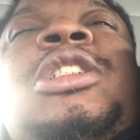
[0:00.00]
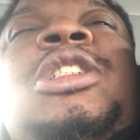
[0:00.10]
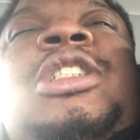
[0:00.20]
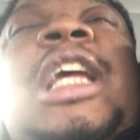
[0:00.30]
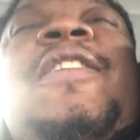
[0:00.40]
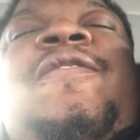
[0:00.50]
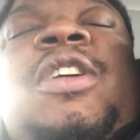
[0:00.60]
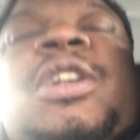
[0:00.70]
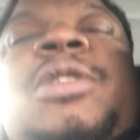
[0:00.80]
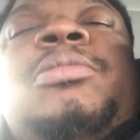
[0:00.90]
stay
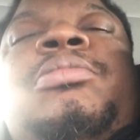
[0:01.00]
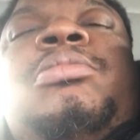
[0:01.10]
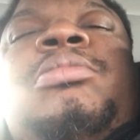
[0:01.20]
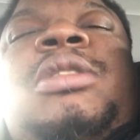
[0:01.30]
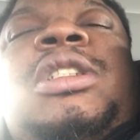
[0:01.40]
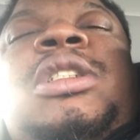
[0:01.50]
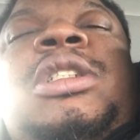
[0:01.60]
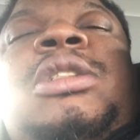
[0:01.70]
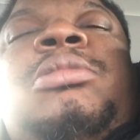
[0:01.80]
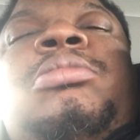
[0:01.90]
firm
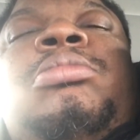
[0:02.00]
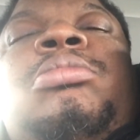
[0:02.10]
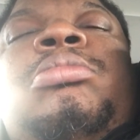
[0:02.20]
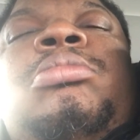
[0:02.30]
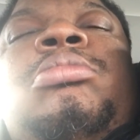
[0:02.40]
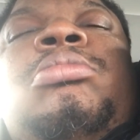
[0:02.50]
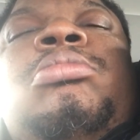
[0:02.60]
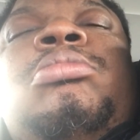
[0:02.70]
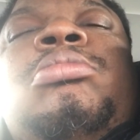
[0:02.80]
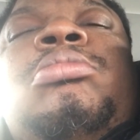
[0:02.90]
and
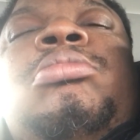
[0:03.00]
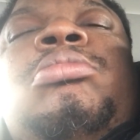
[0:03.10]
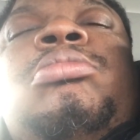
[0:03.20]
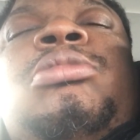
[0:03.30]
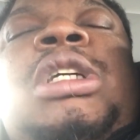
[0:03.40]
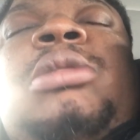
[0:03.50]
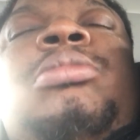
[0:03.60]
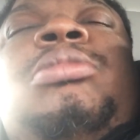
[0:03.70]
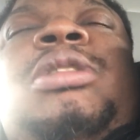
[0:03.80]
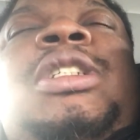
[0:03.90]

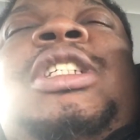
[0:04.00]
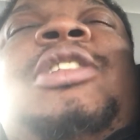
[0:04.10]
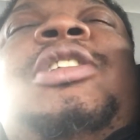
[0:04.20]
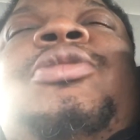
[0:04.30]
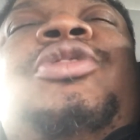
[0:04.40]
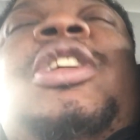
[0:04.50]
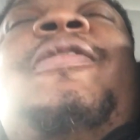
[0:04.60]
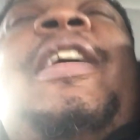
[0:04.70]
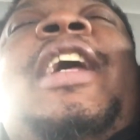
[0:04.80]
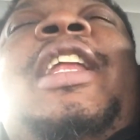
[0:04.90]
don't give
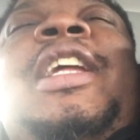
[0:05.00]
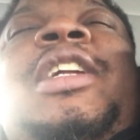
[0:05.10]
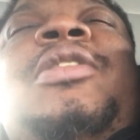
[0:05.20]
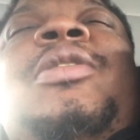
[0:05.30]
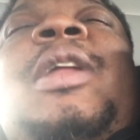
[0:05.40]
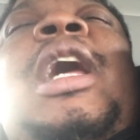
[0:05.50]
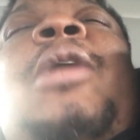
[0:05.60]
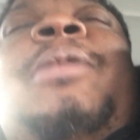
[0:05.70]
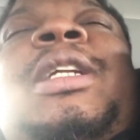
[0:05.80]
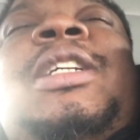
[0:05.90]
yourself a headache. They
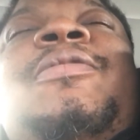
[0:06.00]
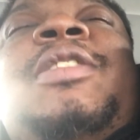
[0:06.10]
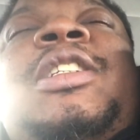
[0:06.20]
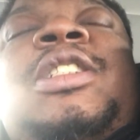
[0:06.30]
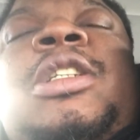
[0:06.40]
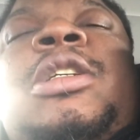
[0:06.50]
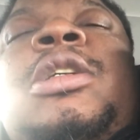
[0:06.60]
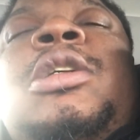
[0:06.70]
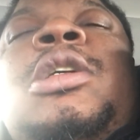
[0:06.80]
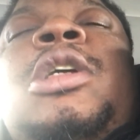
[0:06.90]
already giving us a
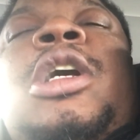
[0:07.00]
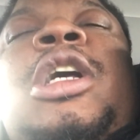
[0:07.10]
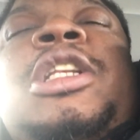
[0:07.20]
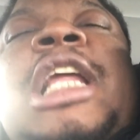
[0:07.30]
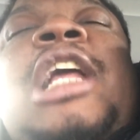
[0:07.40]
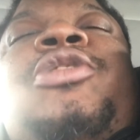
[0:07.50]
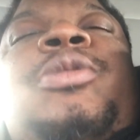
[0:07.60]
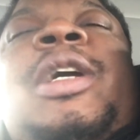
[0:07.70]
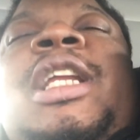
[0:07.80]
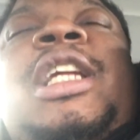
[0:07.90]

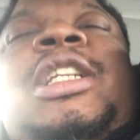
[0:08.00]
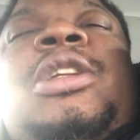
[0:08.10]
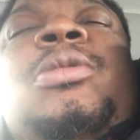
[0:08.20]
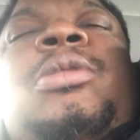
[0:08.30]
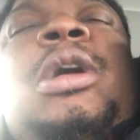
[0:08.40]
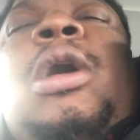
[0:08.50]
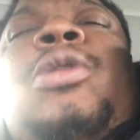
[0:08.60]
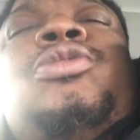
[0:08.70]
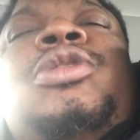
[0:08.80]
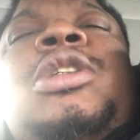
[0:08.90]
unnatural headache. Don't
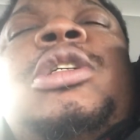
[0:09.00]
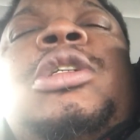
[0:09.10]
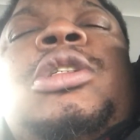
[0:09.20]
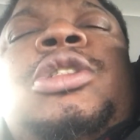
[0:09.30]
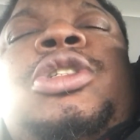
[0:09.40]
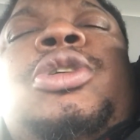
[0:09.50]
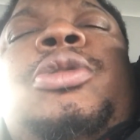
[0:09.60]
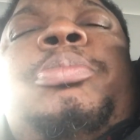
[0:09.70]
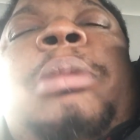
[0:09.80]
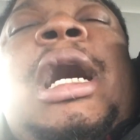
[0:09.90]
cause
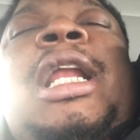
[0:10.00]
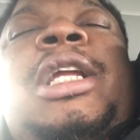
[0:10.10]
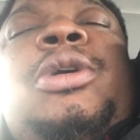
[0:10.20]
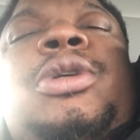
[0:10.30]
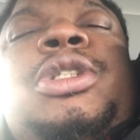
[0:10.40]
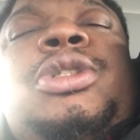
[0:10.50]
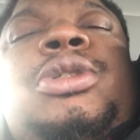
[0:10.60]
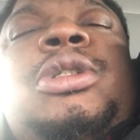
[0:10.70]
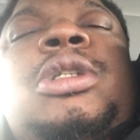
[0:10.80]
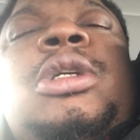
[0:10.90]
your body or
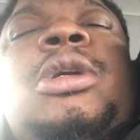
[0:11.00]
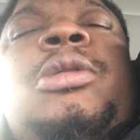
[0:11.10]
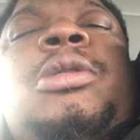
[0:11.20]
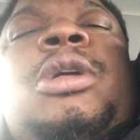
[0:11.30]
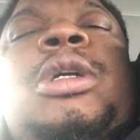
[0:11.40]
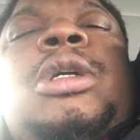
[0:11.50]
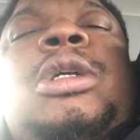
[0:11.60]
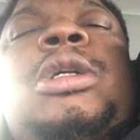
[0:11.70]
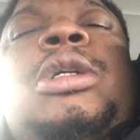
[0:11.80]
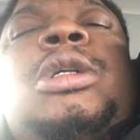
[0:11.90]
your
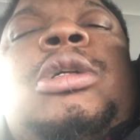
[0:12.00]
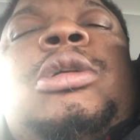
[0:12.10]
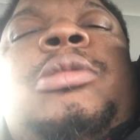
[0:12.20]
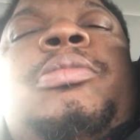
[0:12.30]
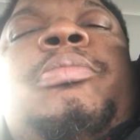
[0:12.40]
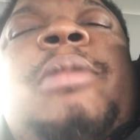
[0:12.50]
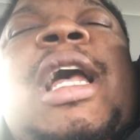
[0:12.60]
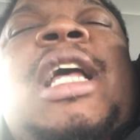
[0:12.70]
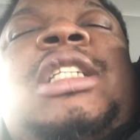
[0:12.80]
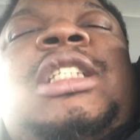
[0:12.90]

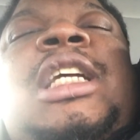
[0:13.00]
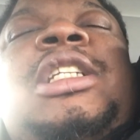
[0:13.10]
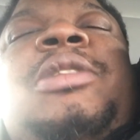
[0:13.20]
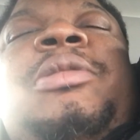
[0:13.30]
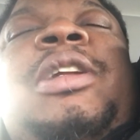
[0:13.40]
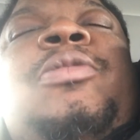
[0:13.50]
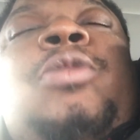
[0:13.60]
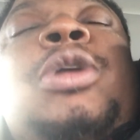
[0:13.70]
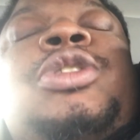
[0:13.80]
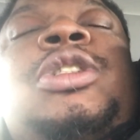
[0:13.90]
mindset to get
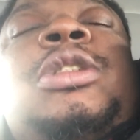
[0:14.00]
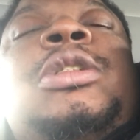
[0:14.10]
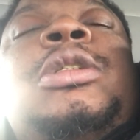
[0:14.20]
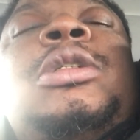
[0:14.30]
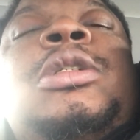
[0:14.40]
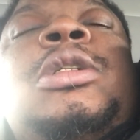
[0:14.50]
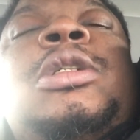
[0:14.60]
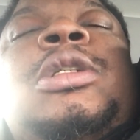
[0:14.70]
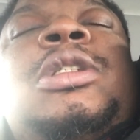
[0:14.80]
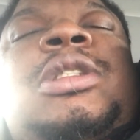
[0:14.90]
worse.
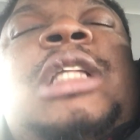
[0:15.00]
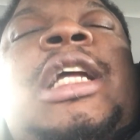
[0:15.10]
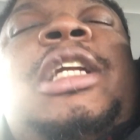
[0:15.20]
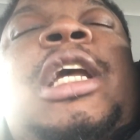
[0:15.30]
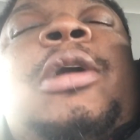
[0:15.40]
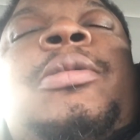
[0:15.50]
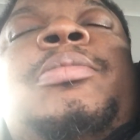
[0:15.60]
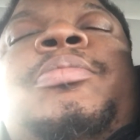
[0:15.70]
Thank y'all.